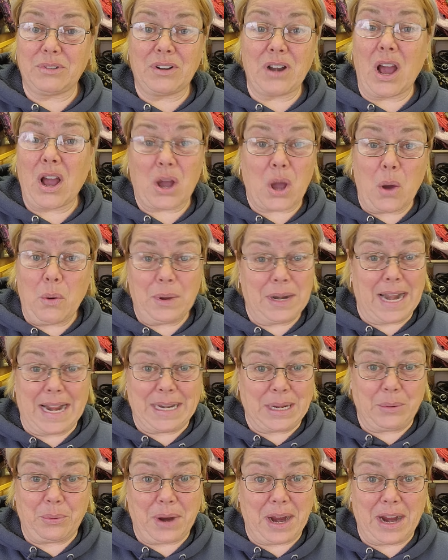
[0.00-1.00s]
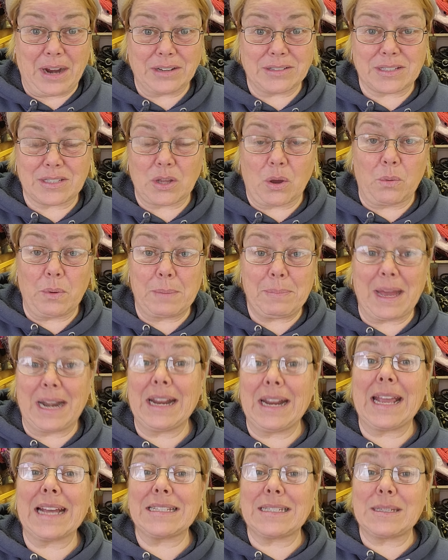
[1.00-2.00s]
not going anywhere, so we
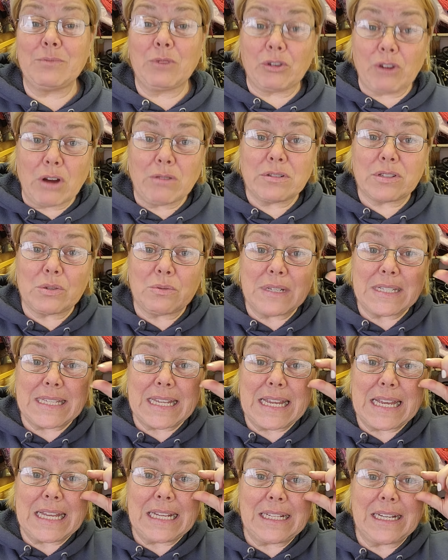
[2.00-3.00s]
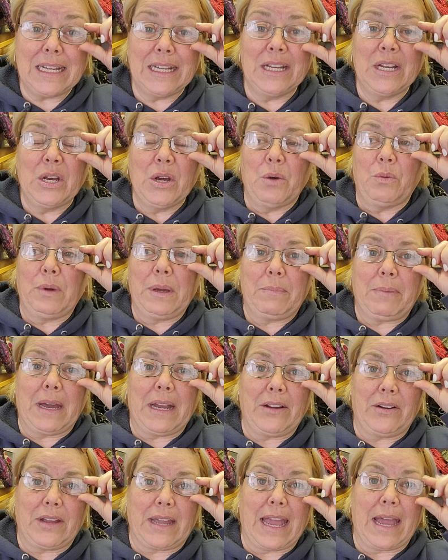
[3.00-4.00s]
better get some groceries in. We
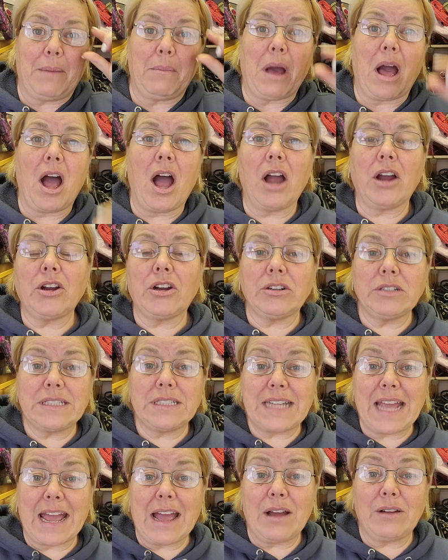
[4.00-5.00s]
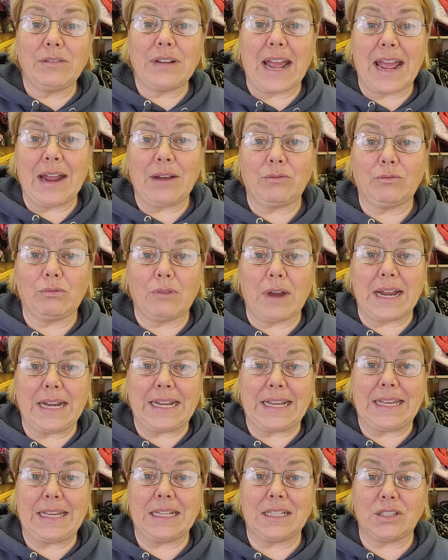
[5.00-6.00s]
better get hunkered down and
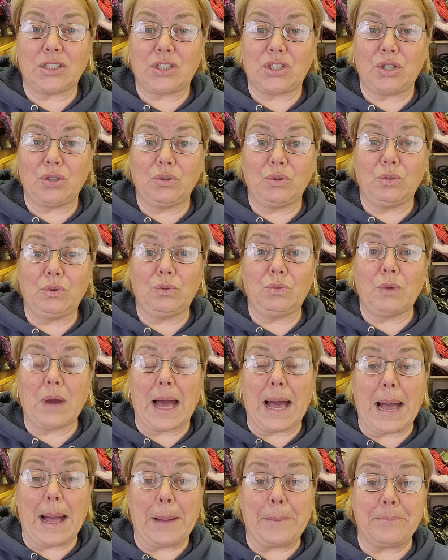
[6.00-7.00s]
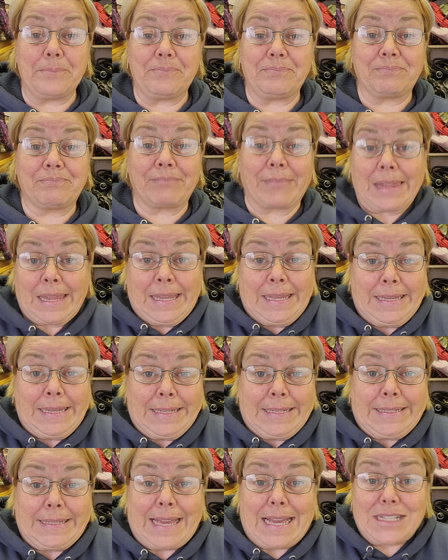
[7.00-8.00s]
ready to
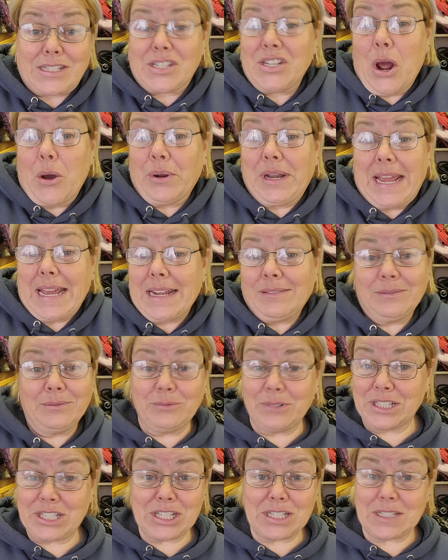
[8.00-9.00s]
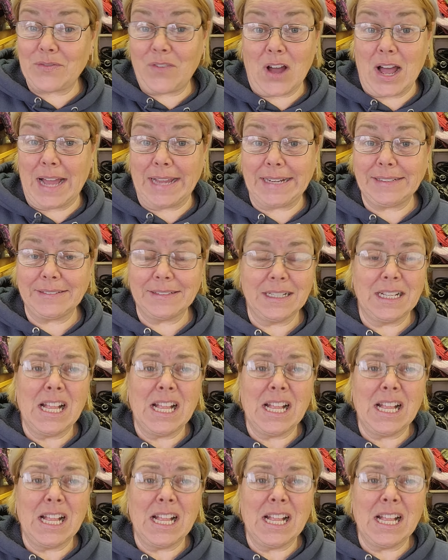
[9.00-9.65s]
get snowed in, which is fine.